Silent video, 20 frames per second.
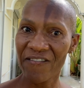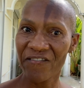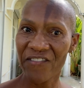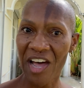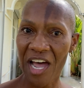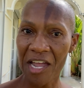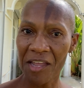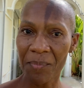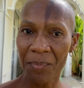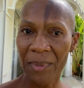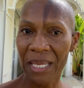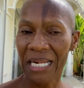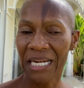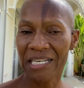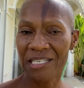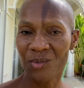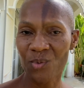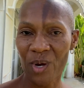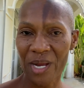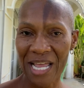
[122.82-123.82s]
find me.
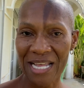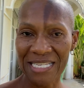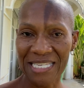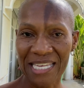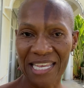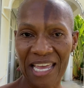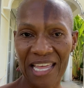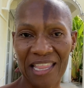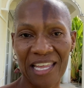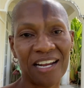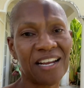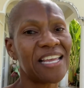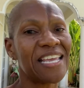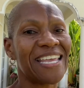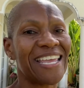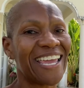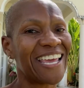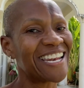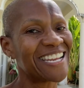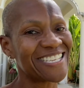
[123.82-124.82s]
Let's work out together
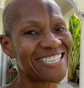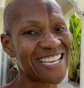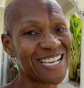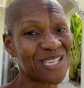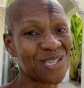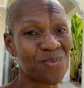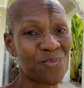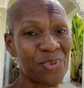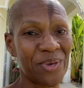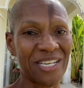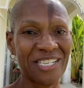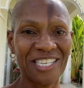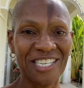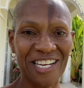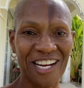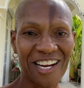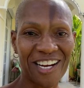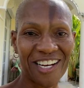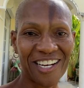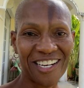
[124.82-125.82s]
and let's take some
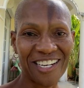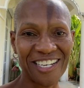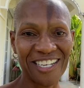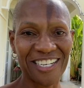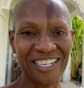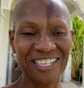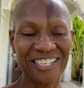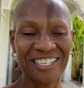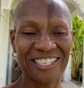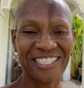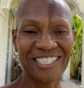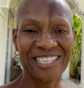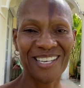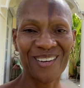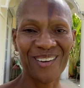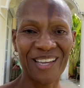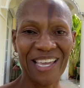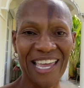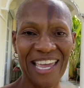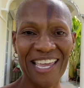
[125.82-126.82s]
pictures.
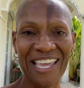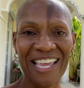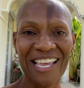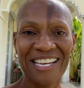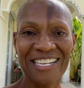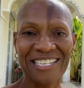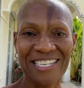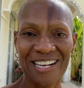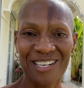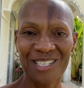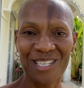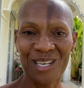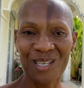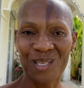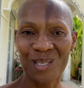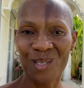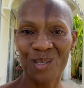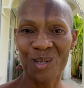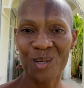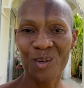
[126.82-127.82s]
Okay? Talk to y'all
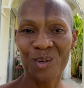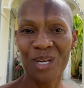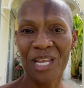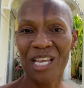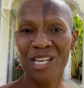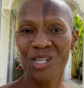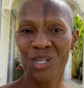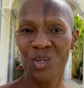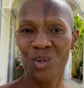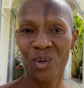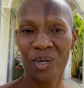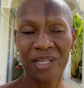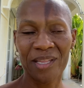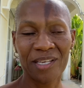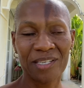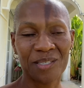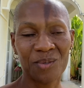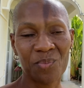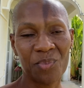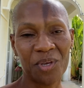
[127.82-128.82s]
soon. Enjoy
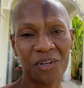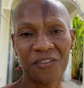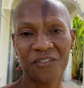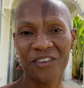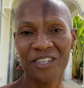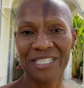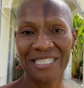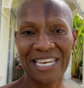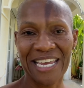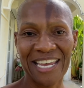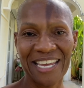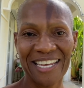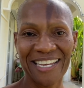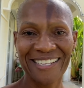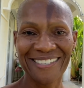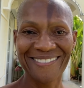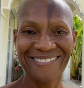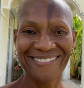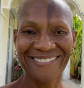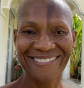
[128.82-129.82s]
this beautiful
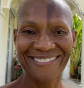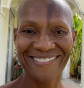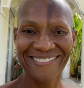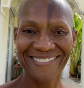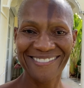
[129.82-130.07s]
day.